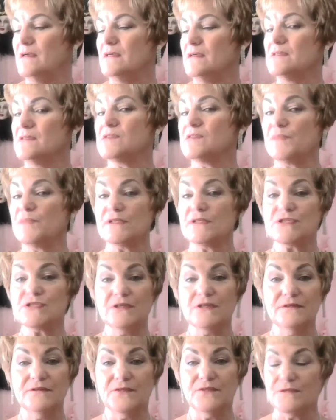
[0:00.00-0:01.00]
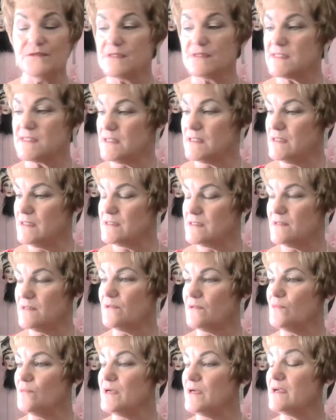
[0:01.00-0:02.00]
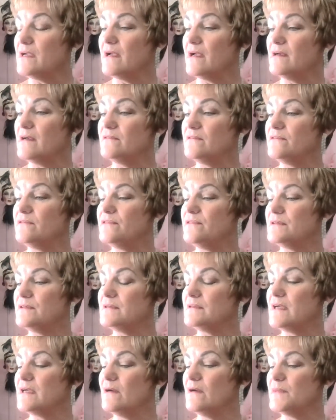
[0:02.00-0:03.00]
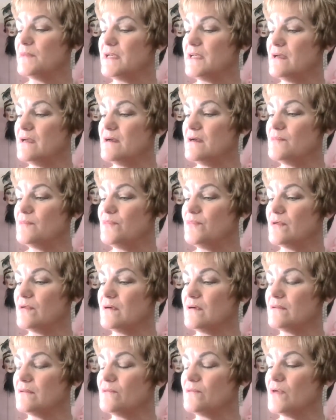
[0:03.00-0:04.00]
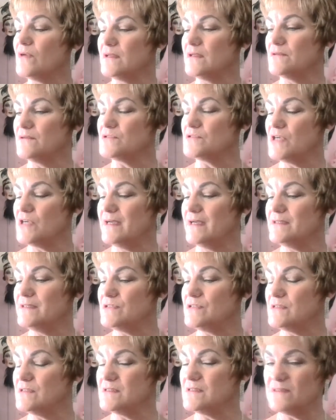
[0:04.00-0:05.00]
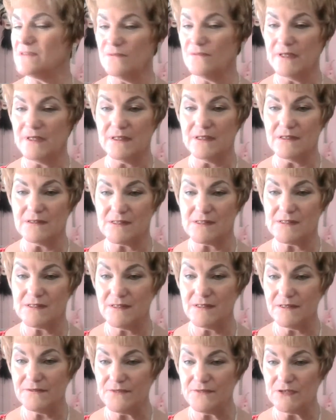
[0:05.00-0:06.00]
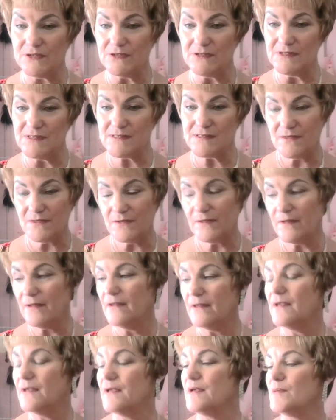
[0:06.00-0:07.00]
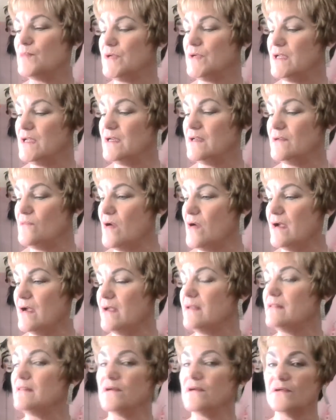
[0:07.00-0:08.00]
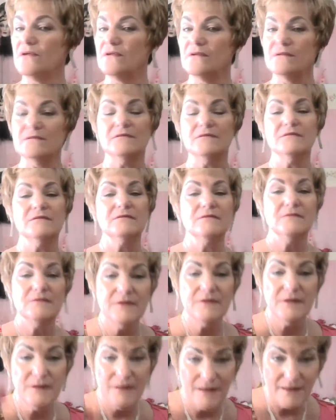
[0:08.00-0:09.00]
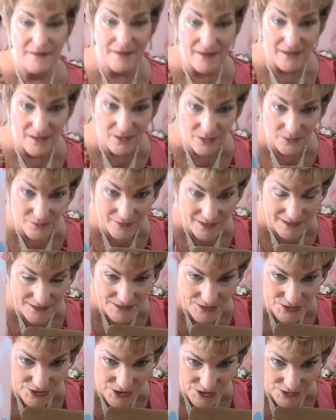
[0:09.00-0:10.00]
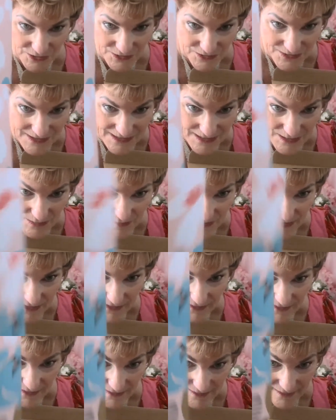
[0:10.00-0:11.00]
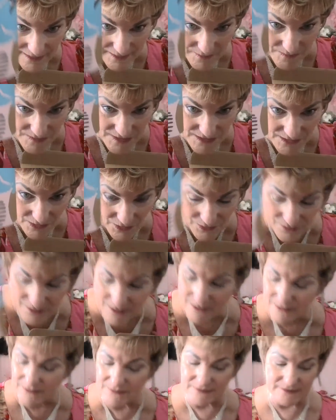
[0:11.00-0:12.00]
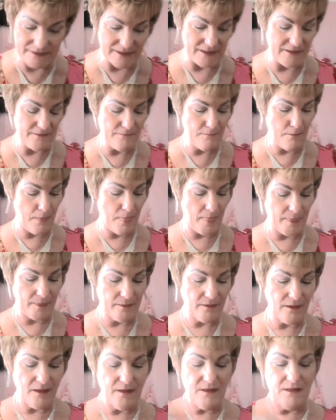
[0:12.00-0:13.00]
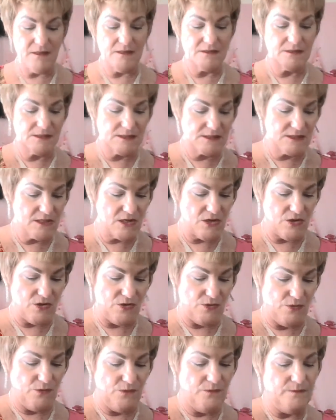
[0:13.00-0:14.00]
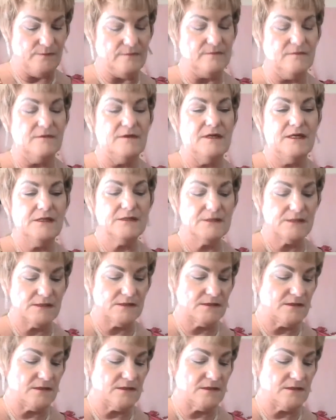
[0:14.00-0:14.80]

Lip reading: especially for the season that we have coming up where the weather changes and we get sniffles. But anyway, they're always choose the pink. I'm so guilty. So next